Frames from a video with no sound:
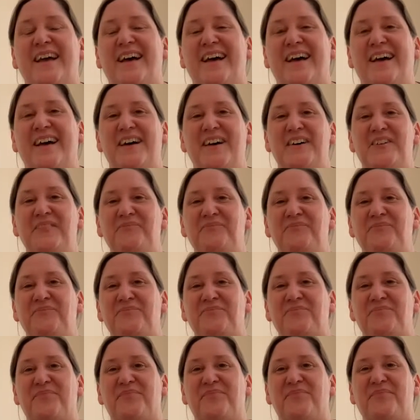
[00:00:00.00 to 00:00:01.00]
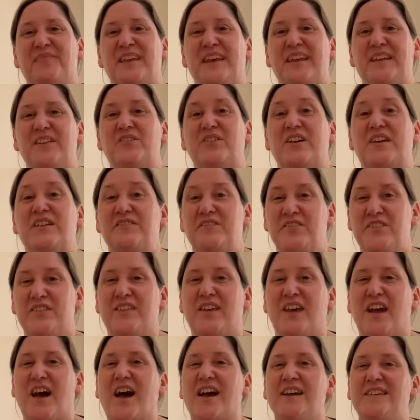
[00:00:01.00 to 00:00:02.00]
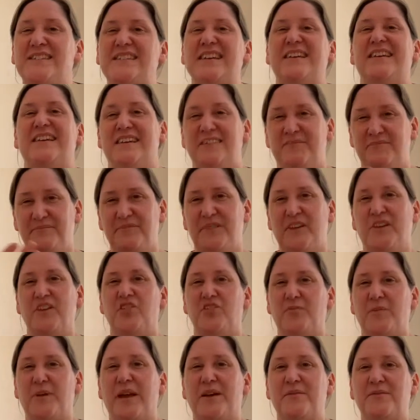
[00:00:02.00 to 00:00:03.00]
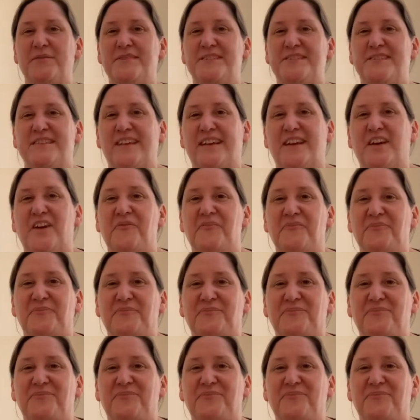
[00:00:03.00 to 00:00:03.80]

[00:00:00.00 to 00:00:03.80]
And it'll give you the idea that you'll be able to sing on.